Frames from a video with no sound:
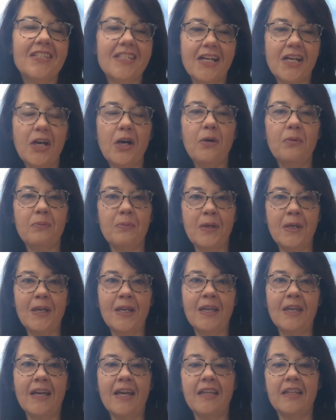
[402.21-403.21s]
to help
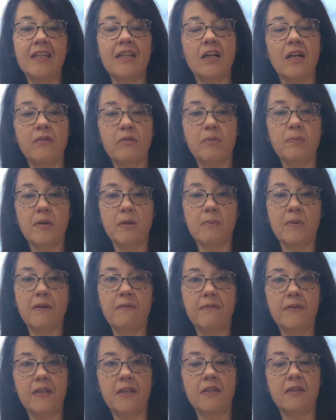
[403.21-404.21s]
me, and then I will put my
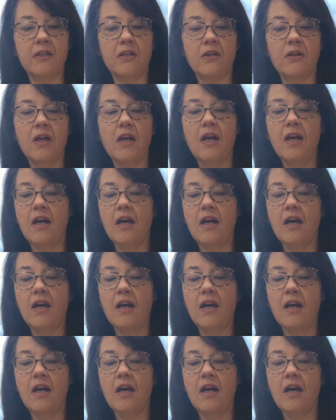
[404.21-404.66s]
feet in there.